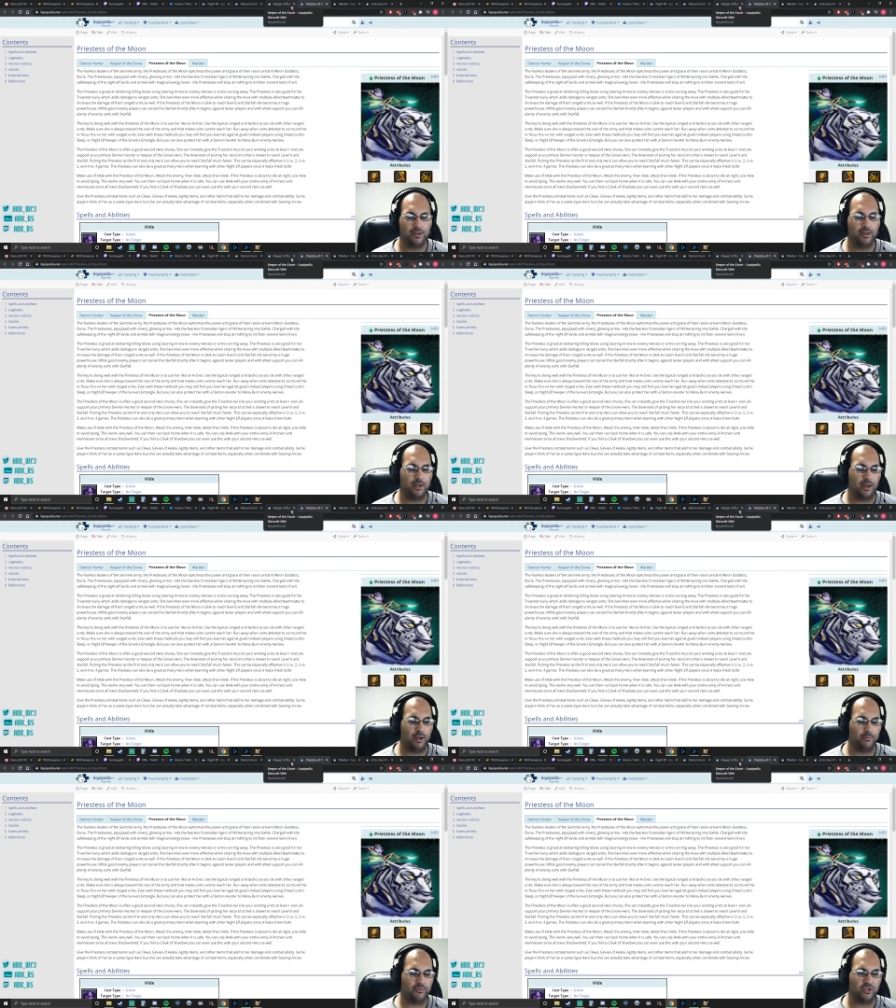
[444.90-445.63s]

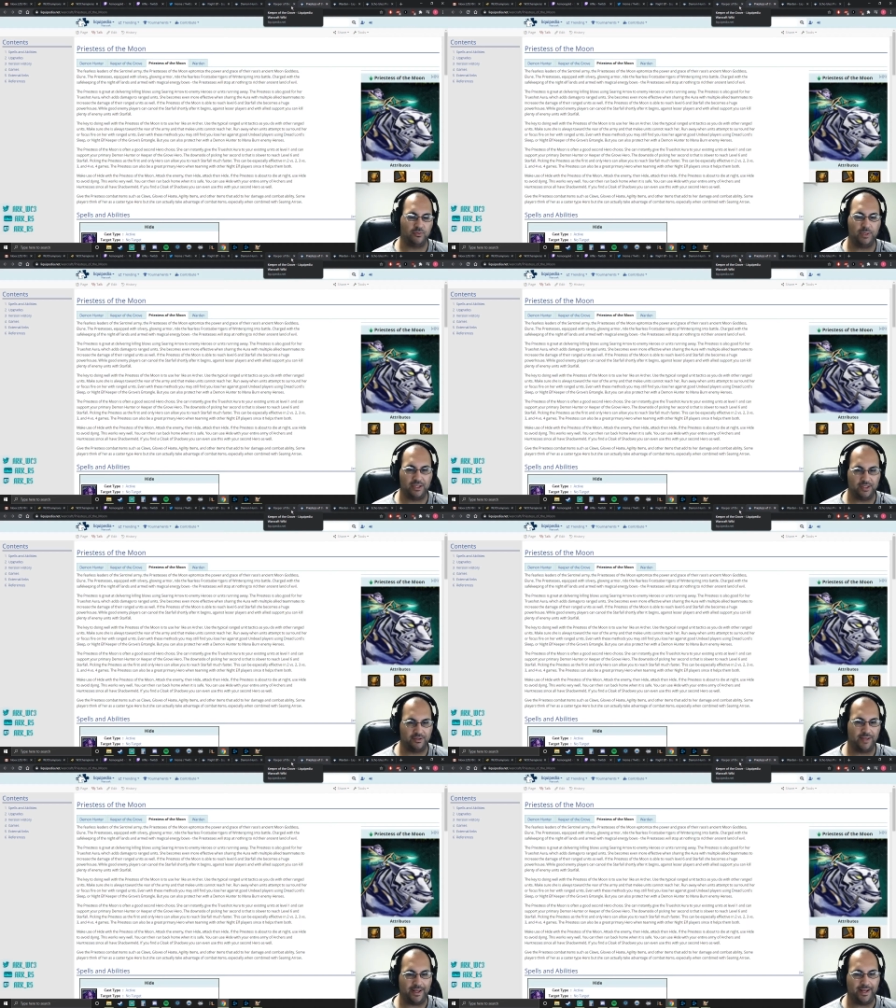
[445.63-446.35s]
um, just because
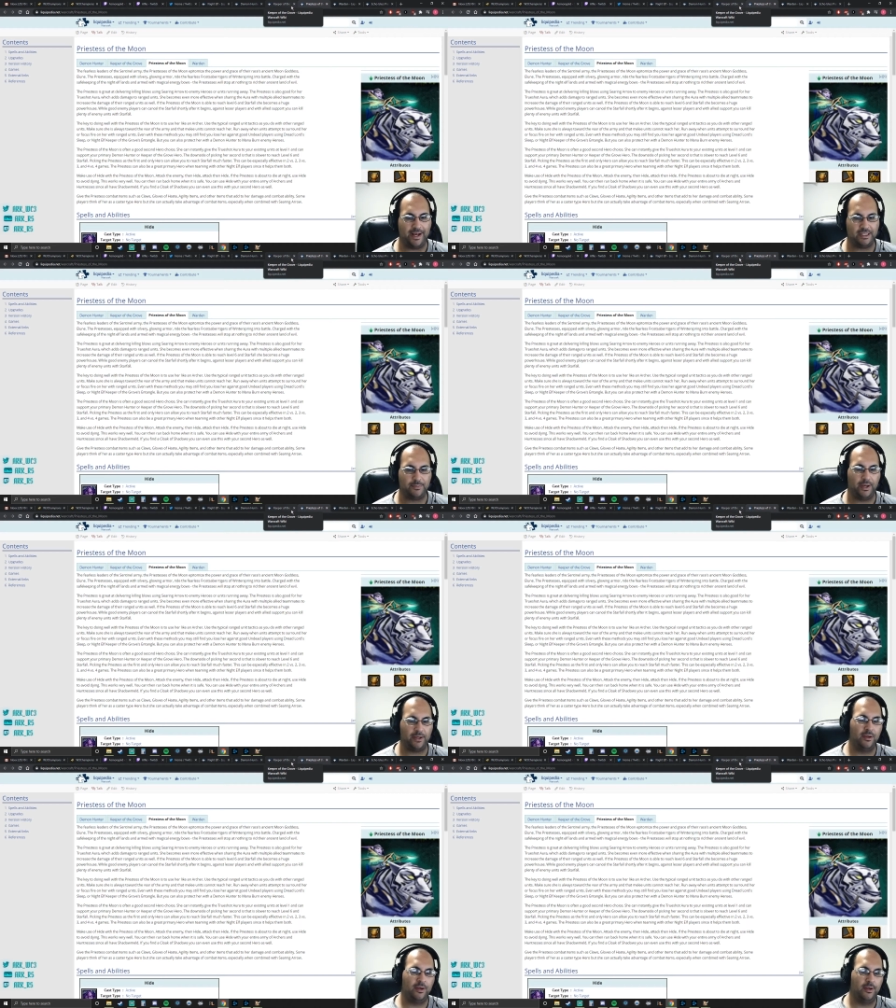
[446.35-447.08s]
of that aspect.